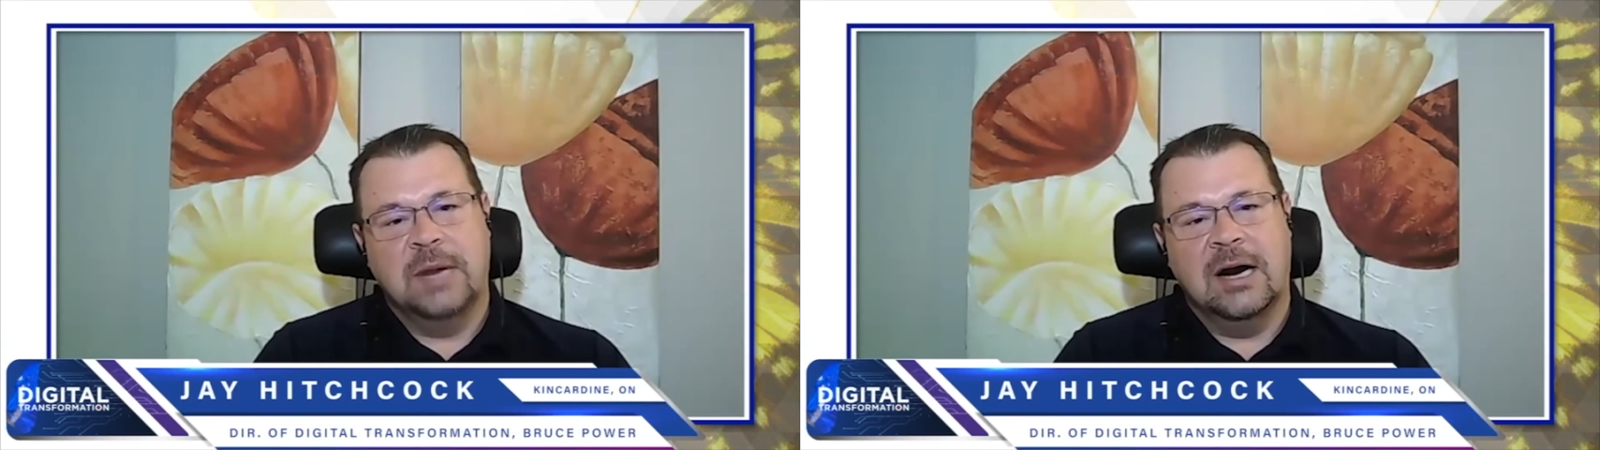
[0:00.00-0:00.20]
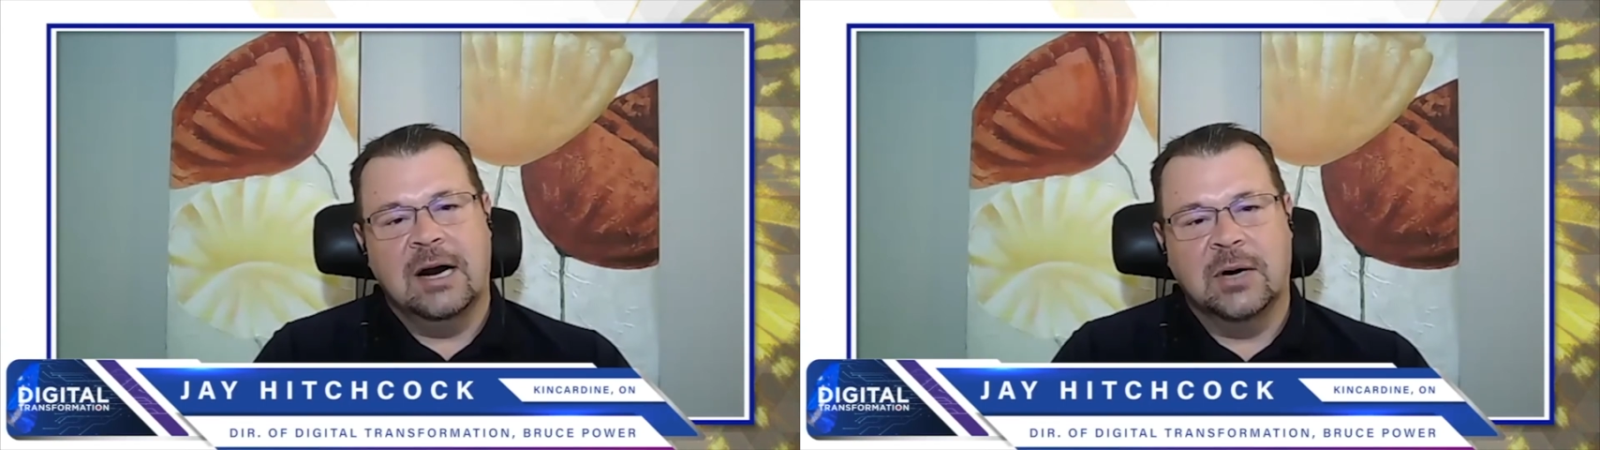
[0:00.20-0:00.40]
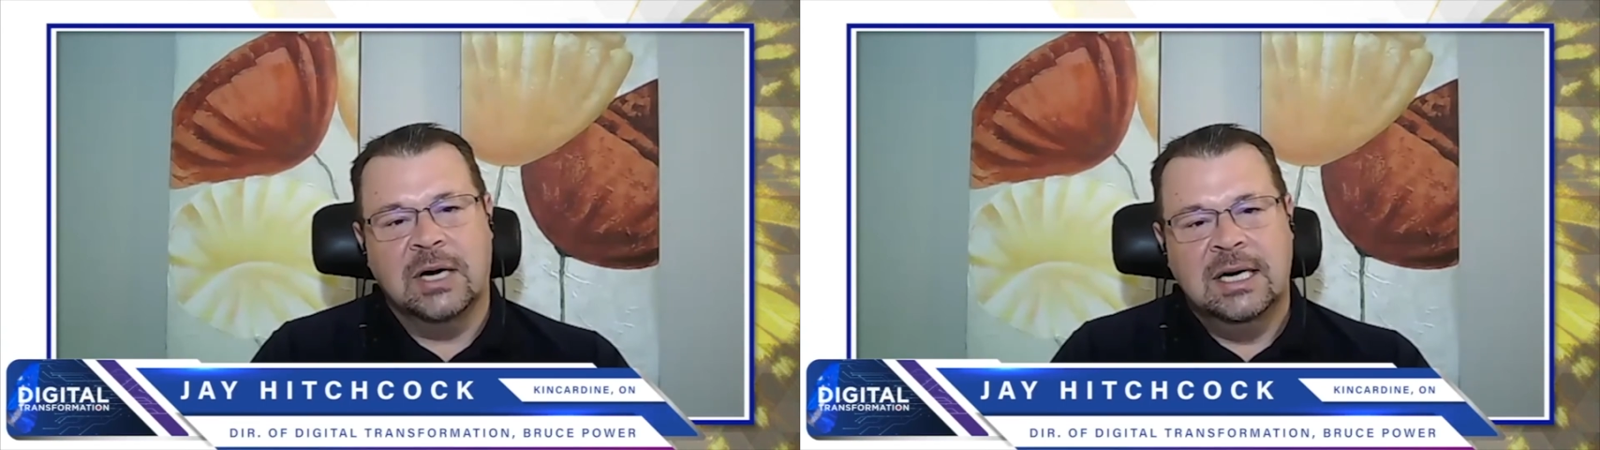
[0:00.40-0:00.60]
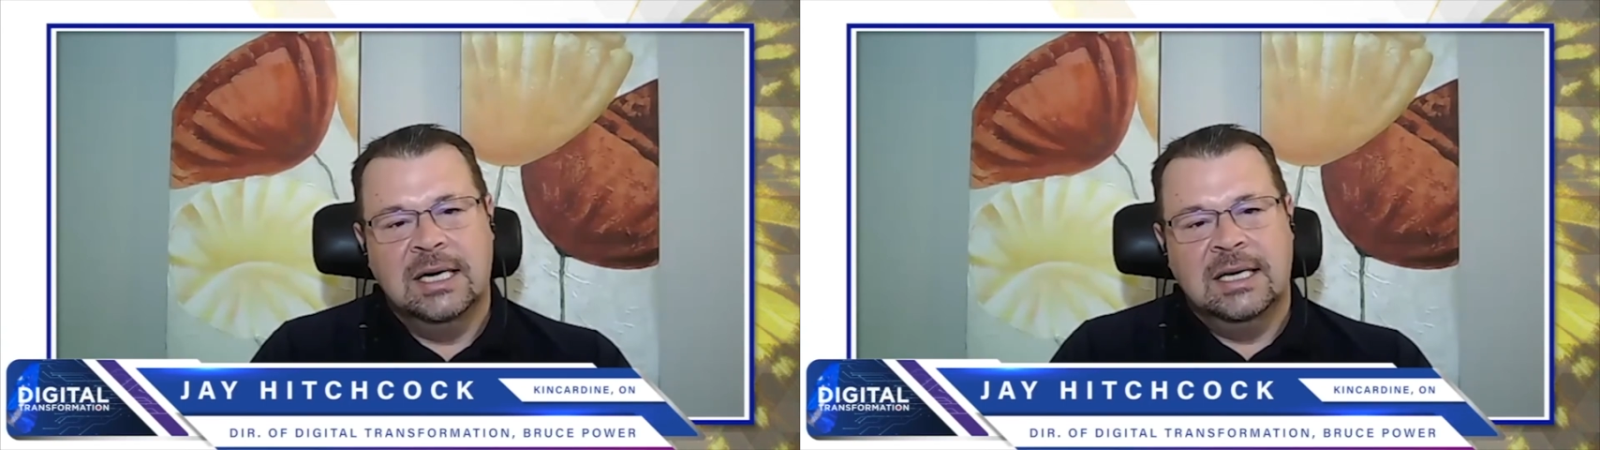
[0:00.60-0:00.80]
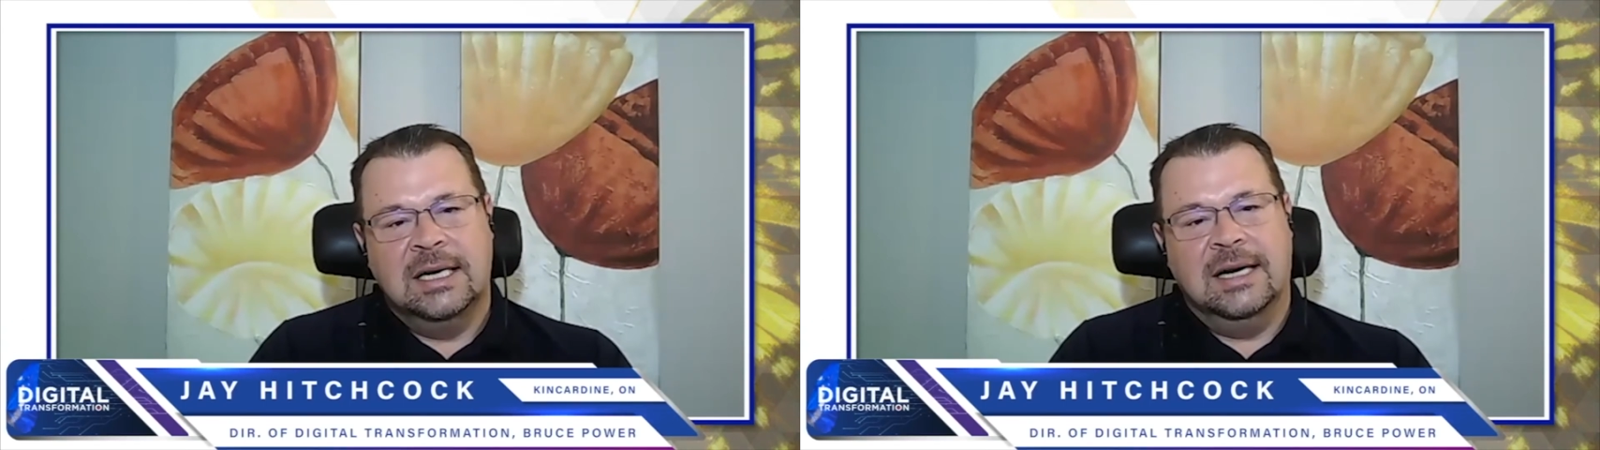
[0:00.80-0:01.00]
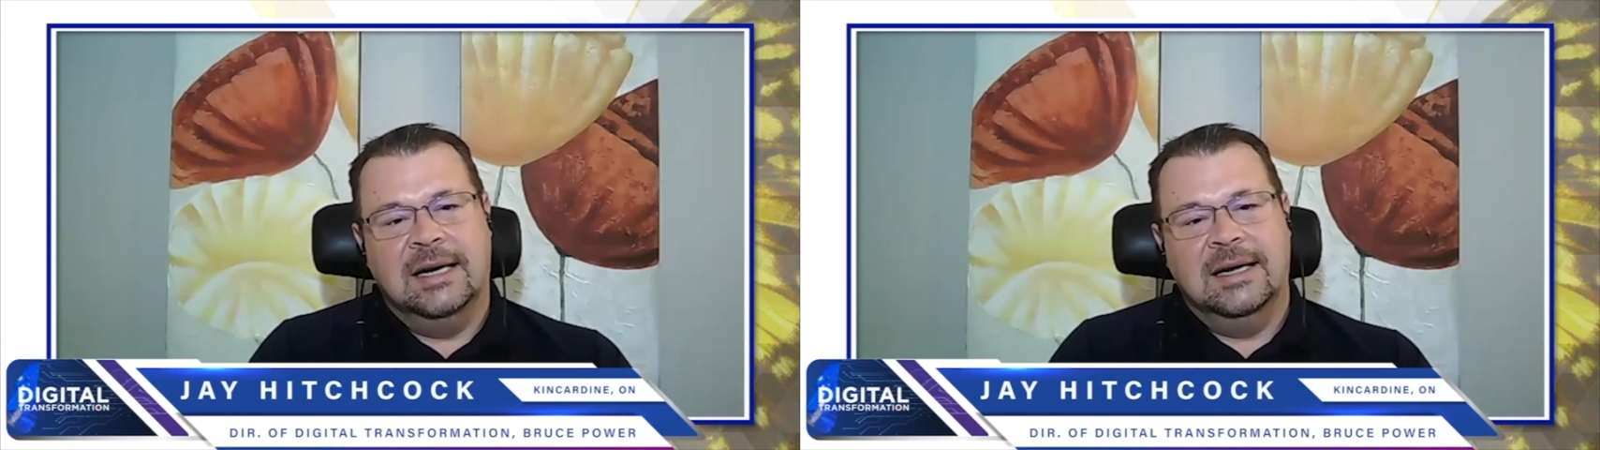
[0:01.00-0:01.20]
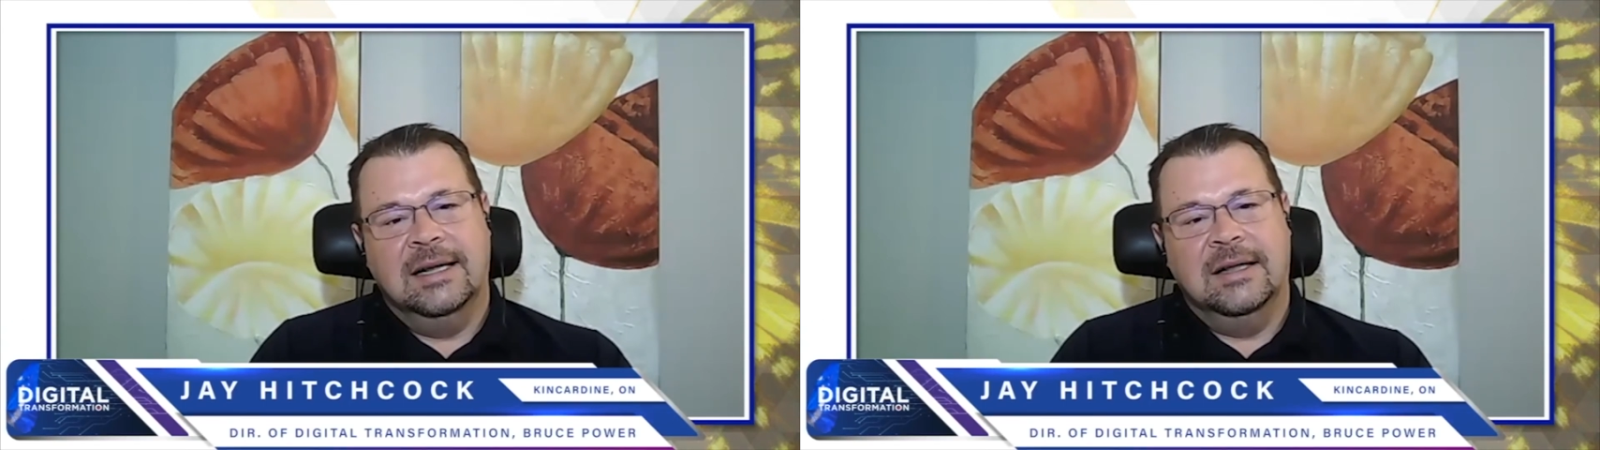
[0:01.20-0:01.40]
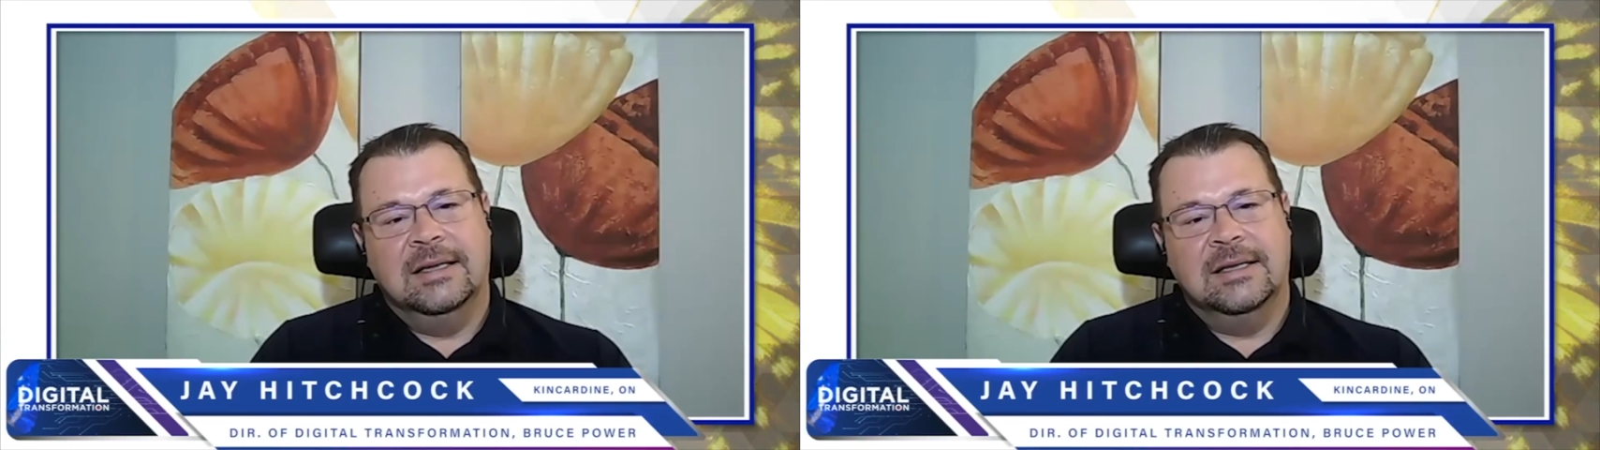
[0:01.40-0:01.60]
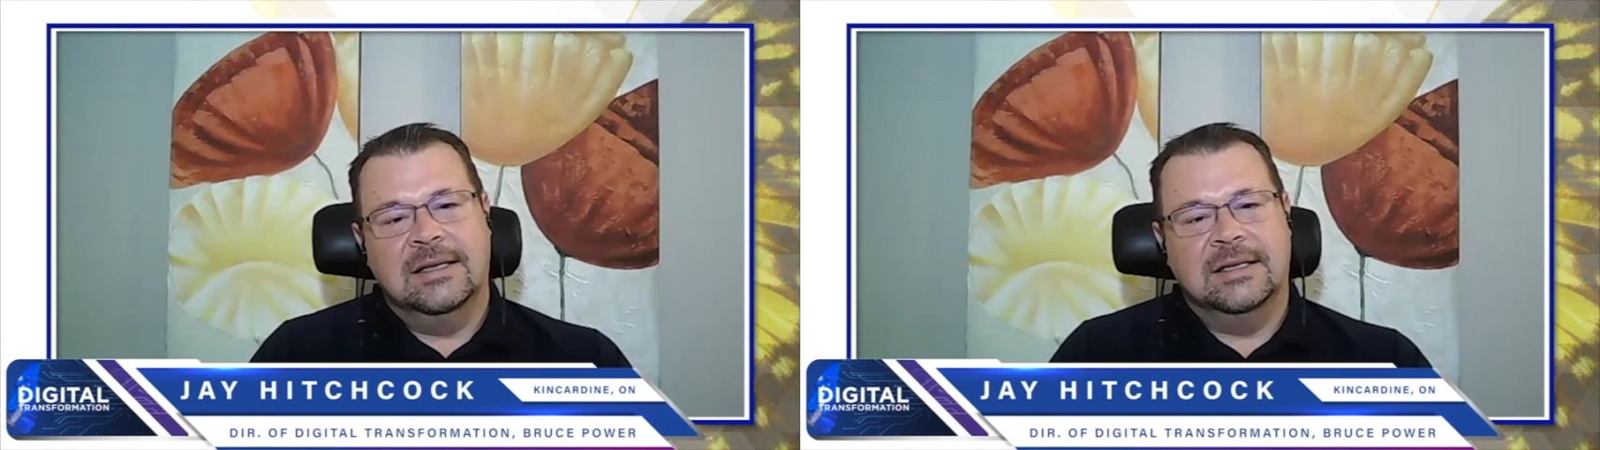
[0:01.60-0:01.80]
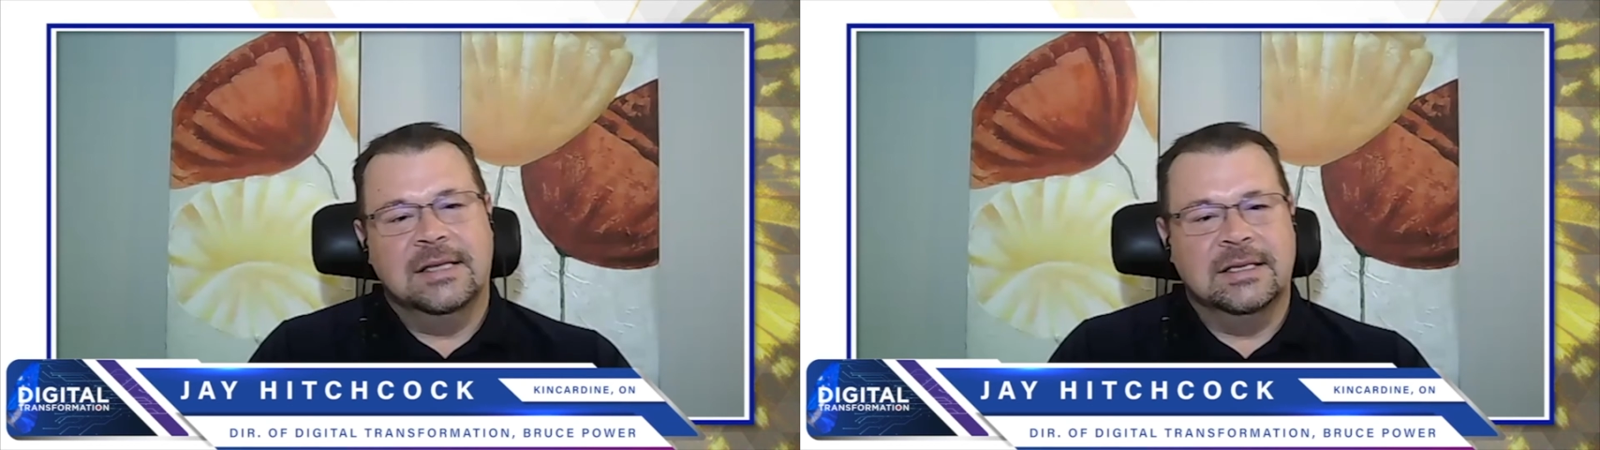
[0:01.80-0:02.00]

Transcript: power the,